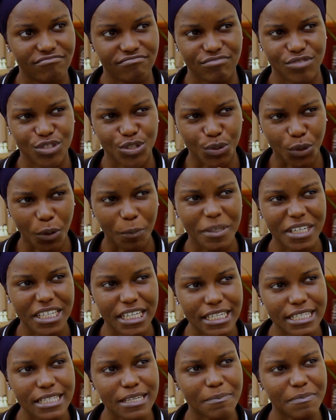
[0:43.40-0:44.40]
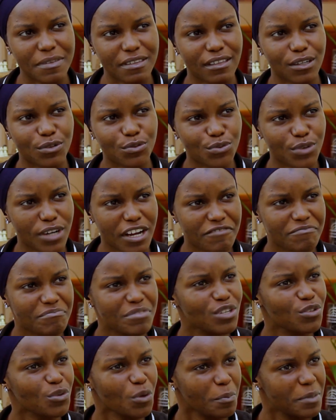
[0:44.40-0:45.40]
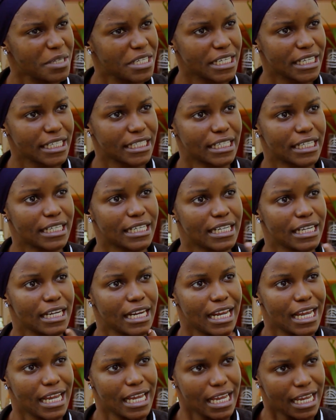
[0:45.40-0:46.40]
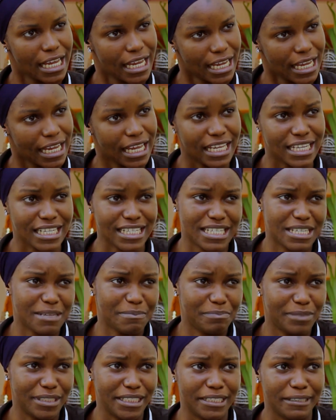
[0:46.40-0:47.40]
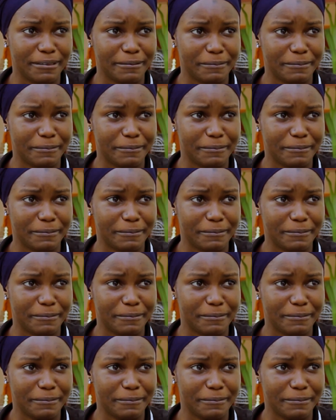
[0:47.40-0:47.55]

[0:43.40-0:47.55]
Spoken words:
to communicate something that would have been communicated simply.